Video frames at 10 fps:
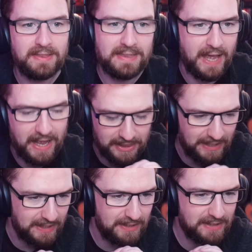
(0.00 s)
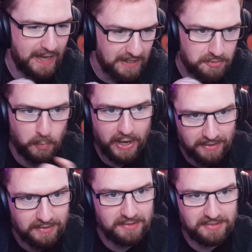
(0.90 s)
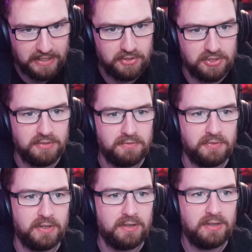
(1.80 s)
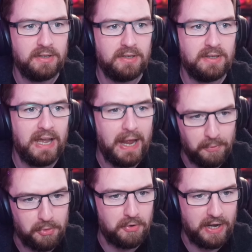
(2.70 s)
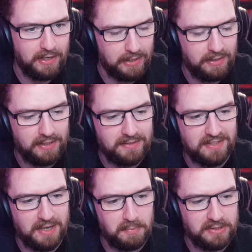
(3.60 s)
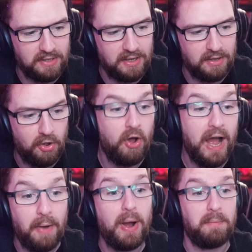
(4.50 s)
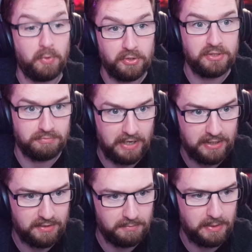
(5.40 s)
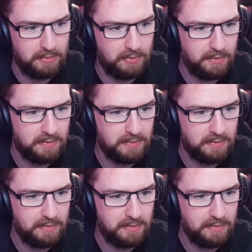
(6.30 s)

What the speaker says: I think that's where the distinction for how threatening these enemies are, or how I'm going to rank them anyway.